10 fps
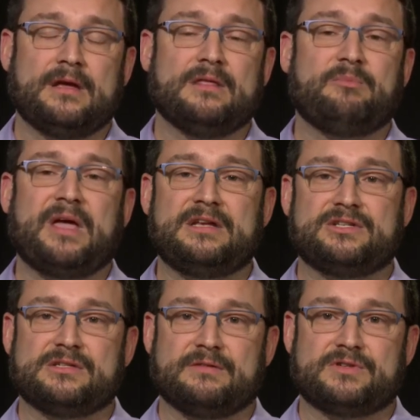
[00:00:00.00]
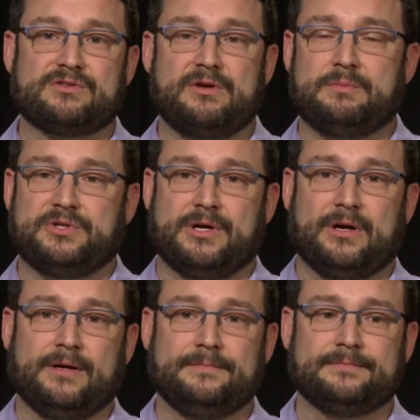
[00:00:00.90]
in the pages of
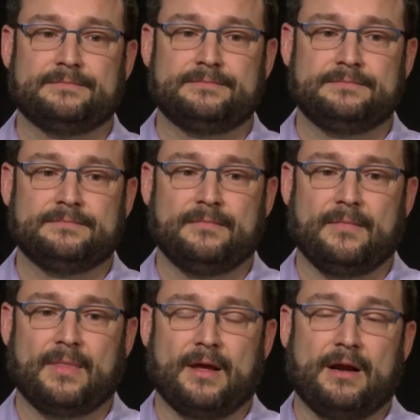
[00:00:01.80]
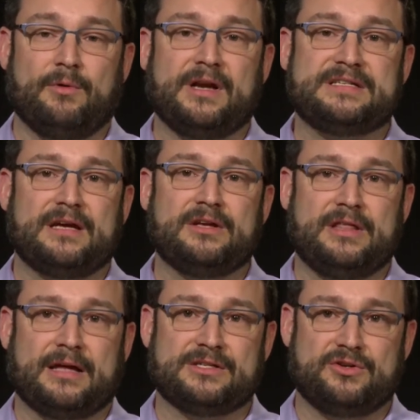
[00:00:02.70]
Scripture. And I want to tell you
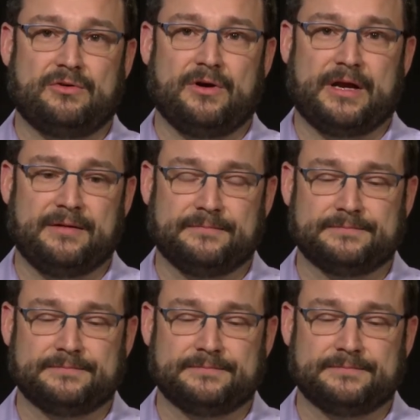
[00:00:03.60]
that story.